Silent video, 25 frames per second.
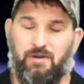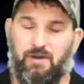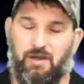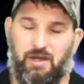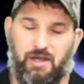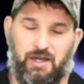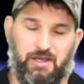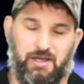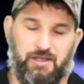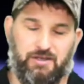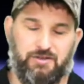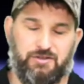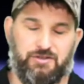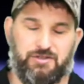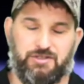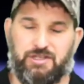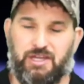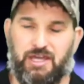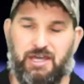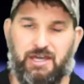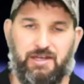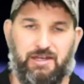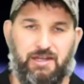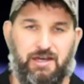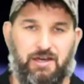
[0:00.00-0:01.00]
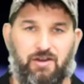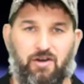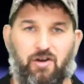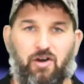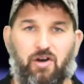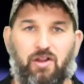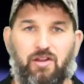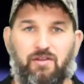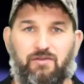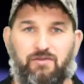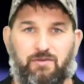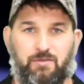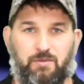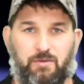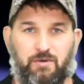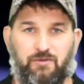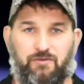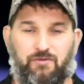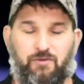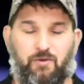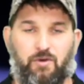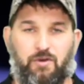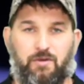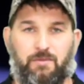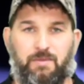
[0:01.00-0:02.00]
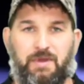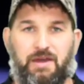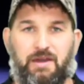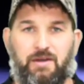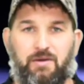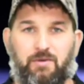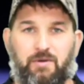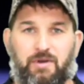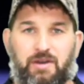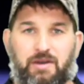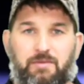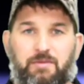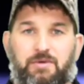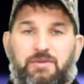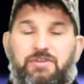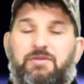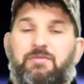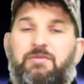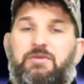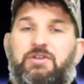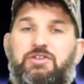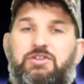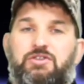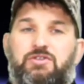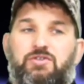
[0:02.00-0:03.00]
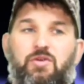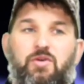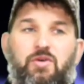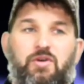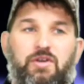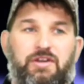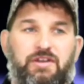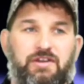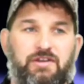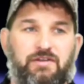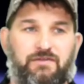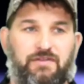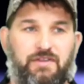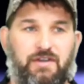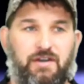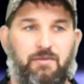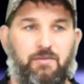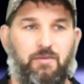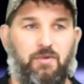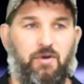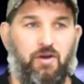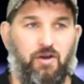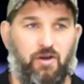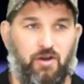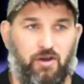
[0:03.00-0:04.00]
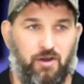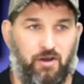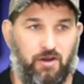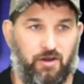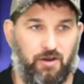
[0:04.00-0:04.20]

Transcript: I understand not all of them perform that way, but the majority of them are.